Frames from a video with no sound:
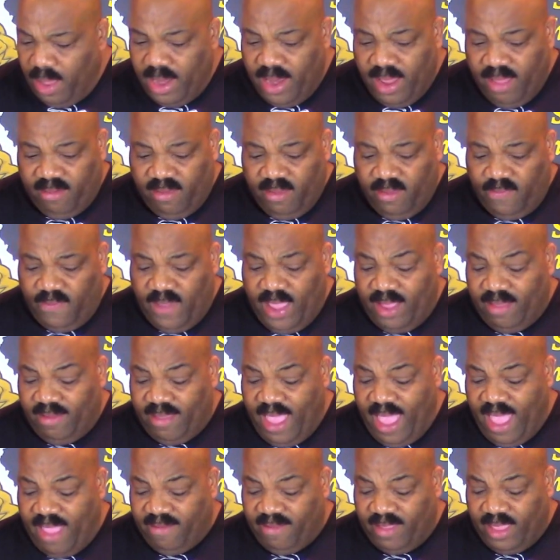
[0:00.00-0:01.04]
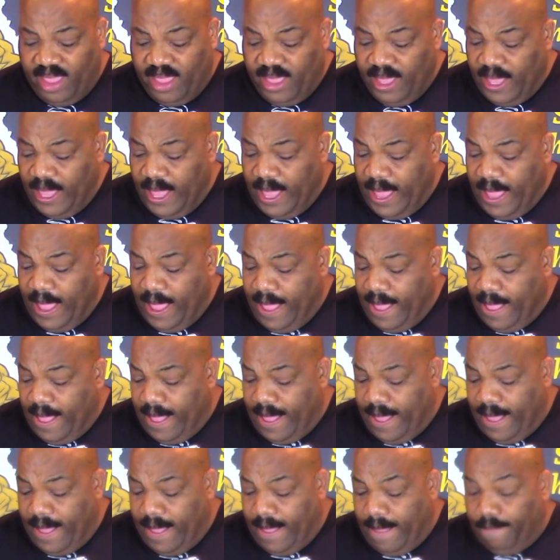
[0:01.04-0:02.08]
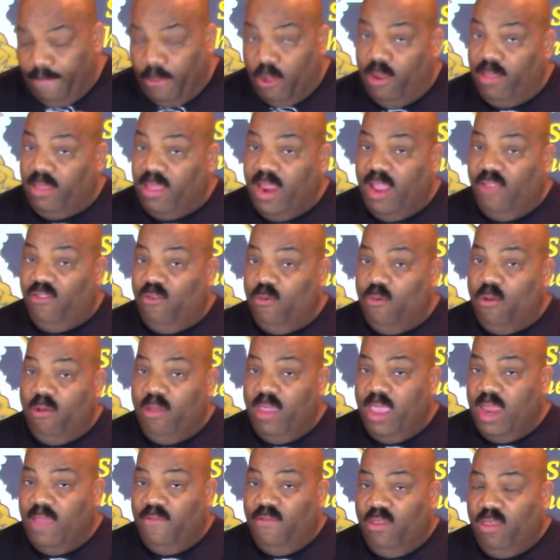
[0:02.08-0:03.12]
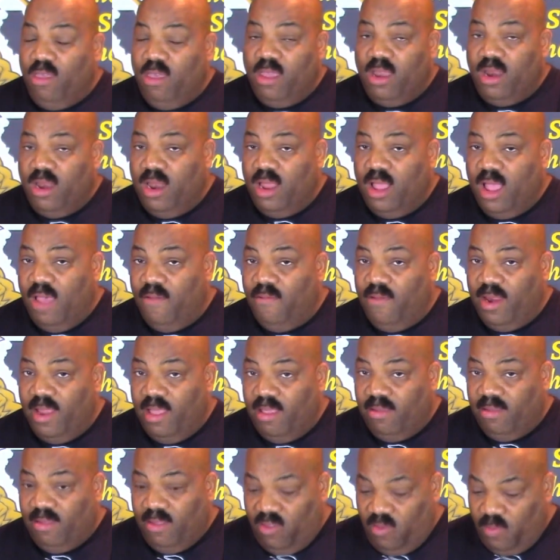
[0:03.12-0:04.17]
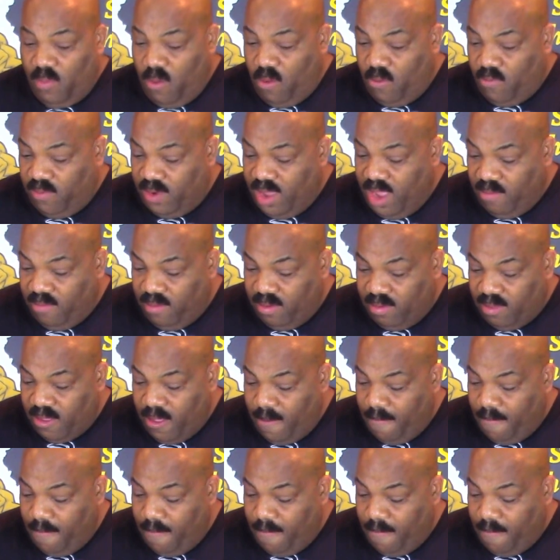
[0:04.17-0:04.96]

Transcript: But this is fantastic. Um, the only thing that you won't get if you cook it in the oven is the smoke flavor.